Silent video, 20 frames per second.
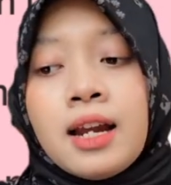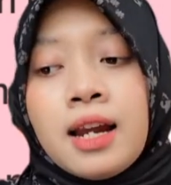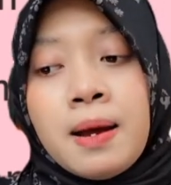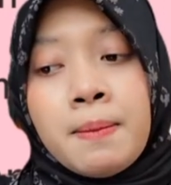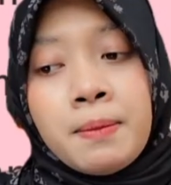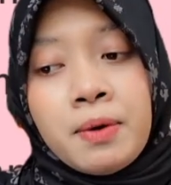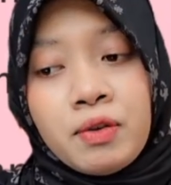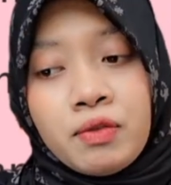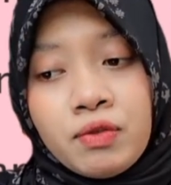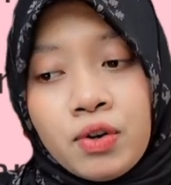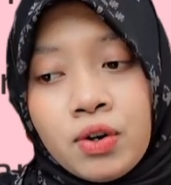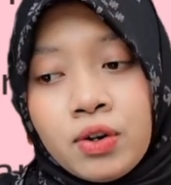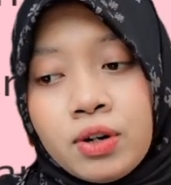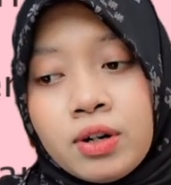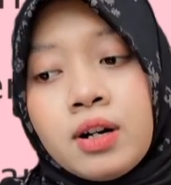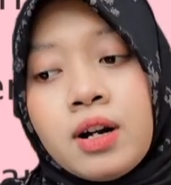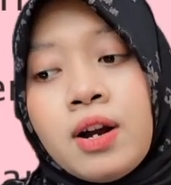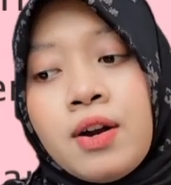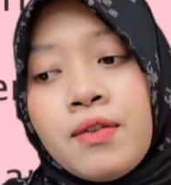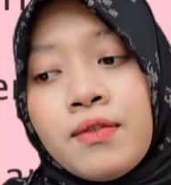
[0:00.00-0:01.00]
Number
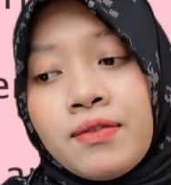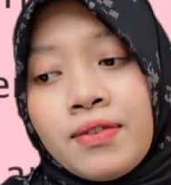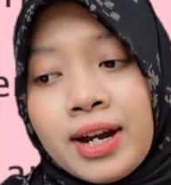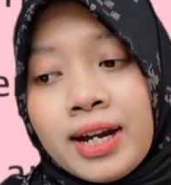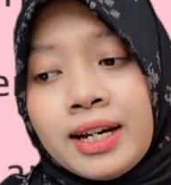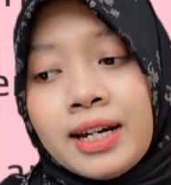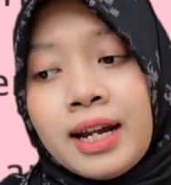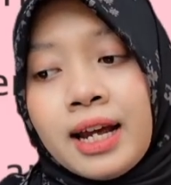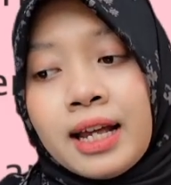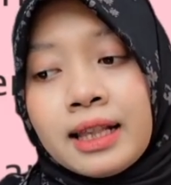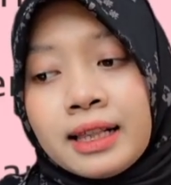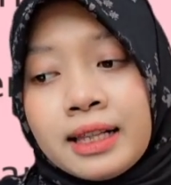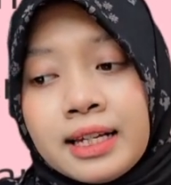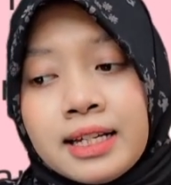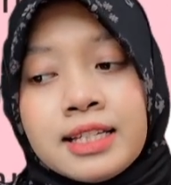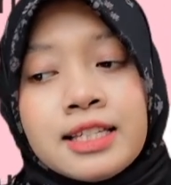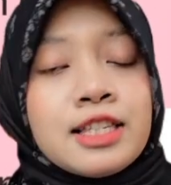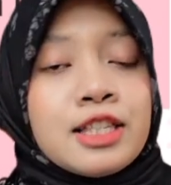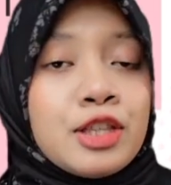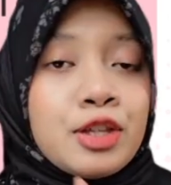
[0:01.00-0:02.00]
four, find at
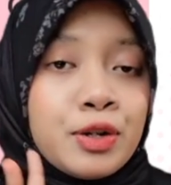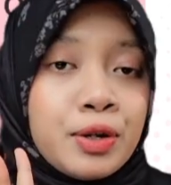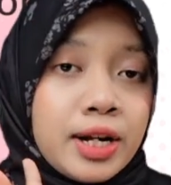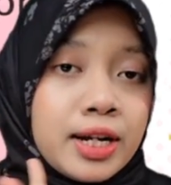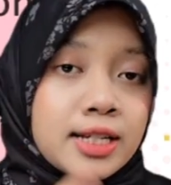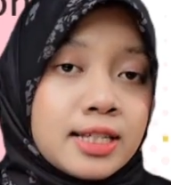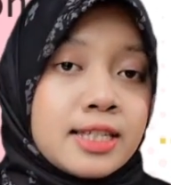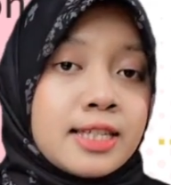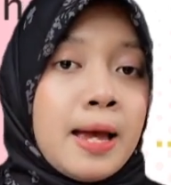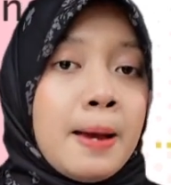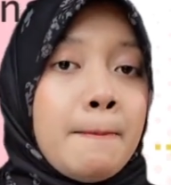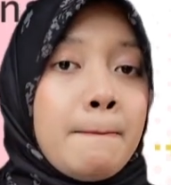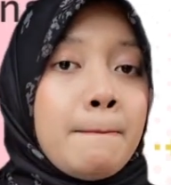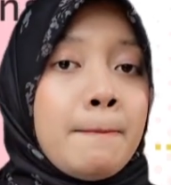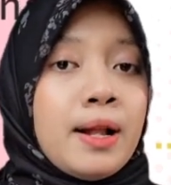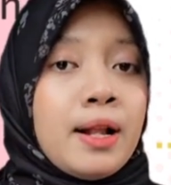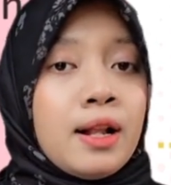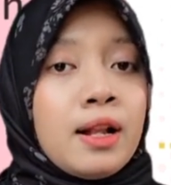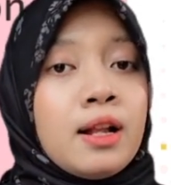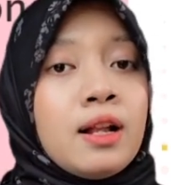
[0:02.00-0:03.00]
least two
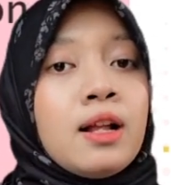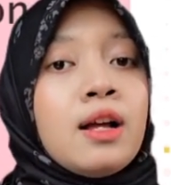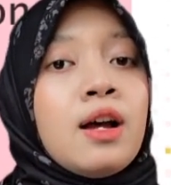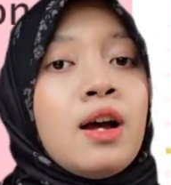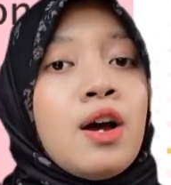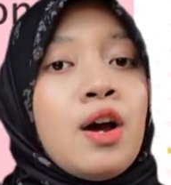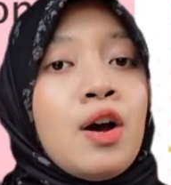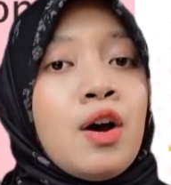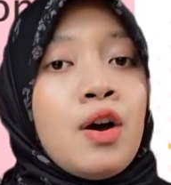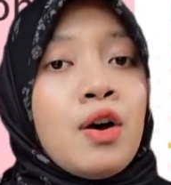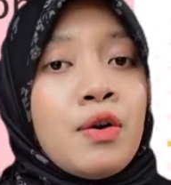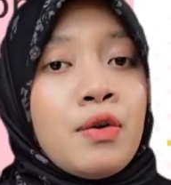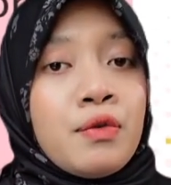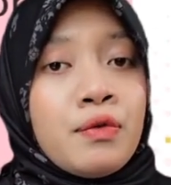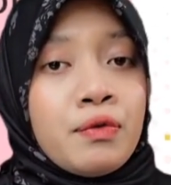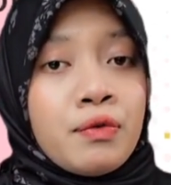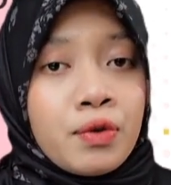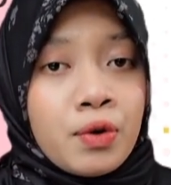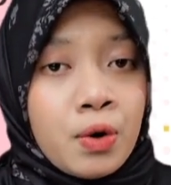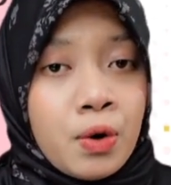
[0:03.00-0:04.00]
examples
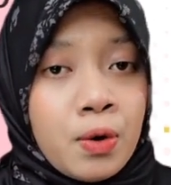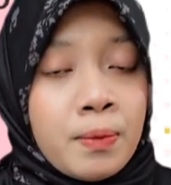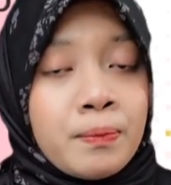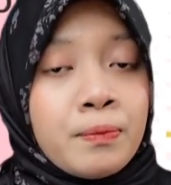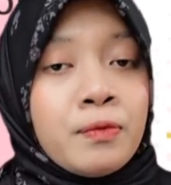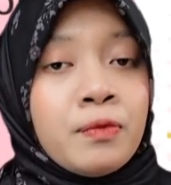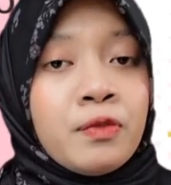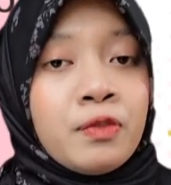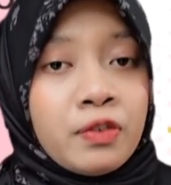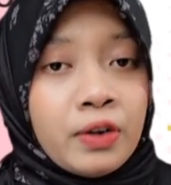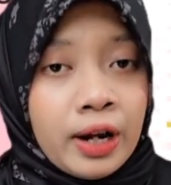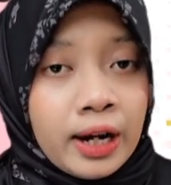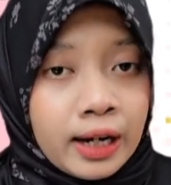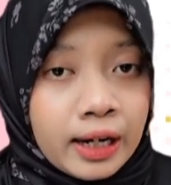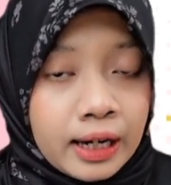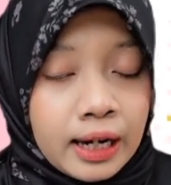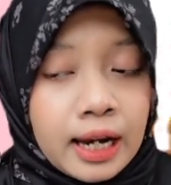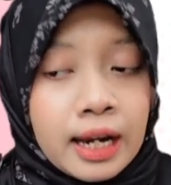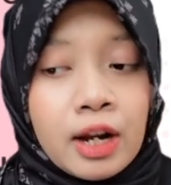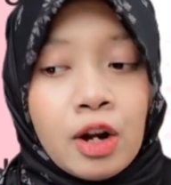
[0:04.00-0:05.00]
from fact
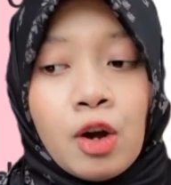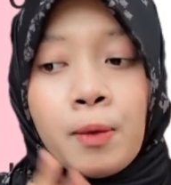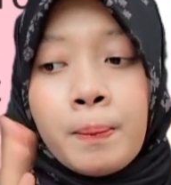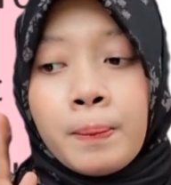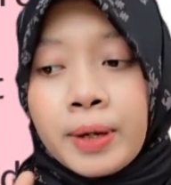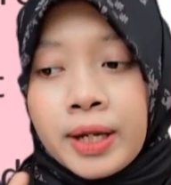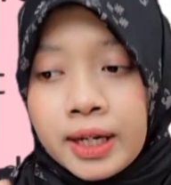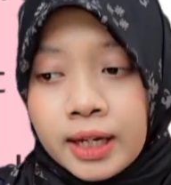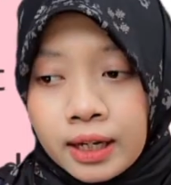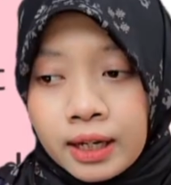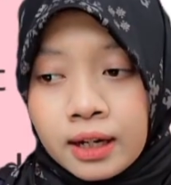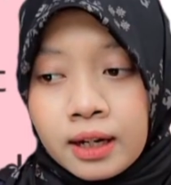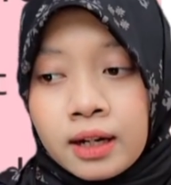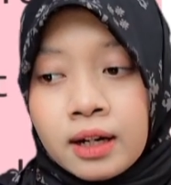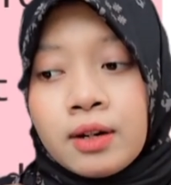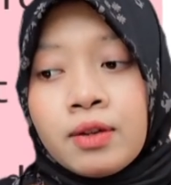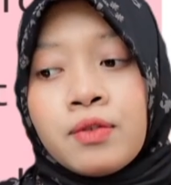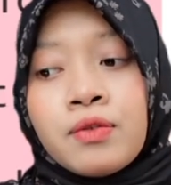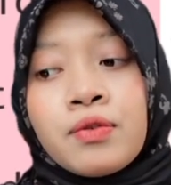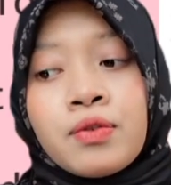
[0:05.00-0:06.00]
and
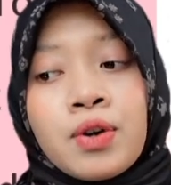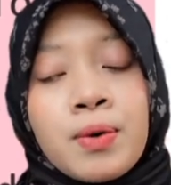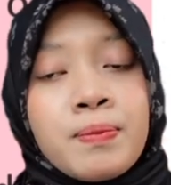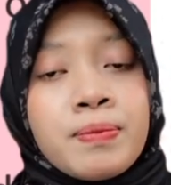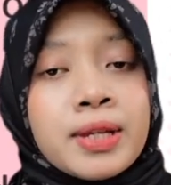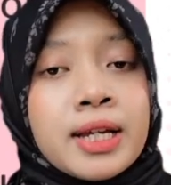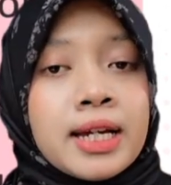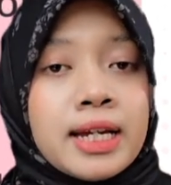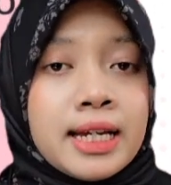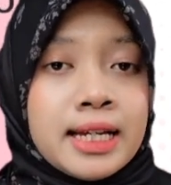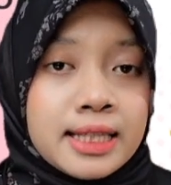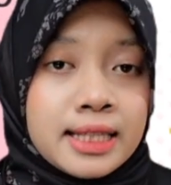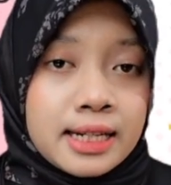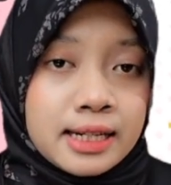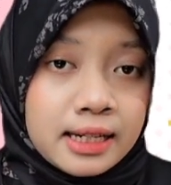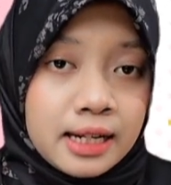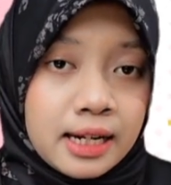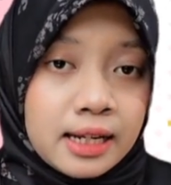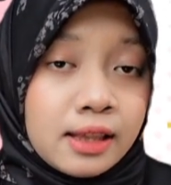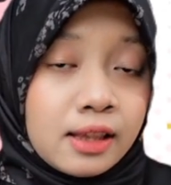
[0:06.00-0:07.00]
opinion from the
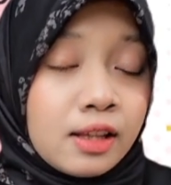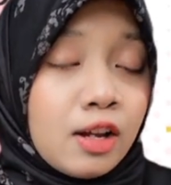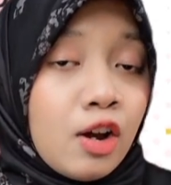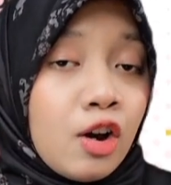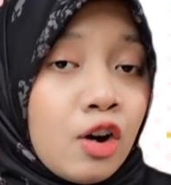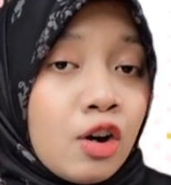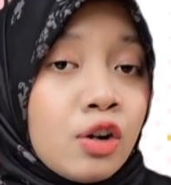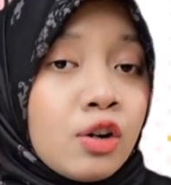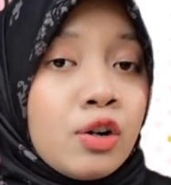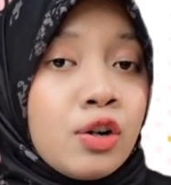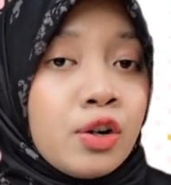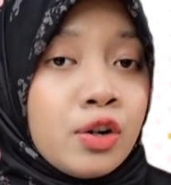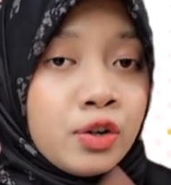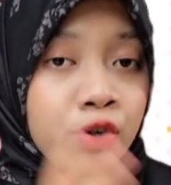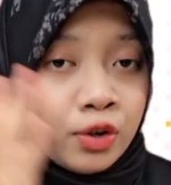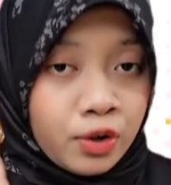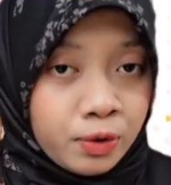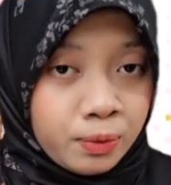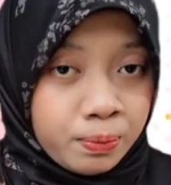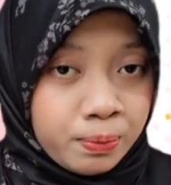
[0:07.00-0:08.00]
internet or
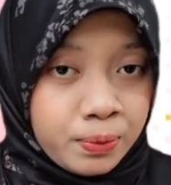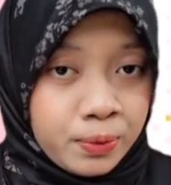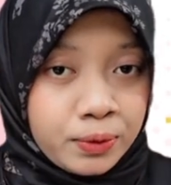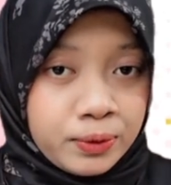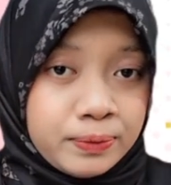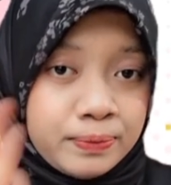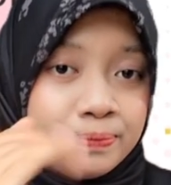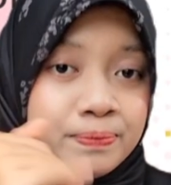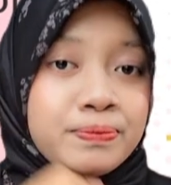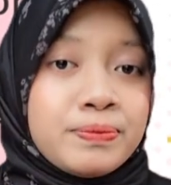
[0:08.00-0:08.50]
your book.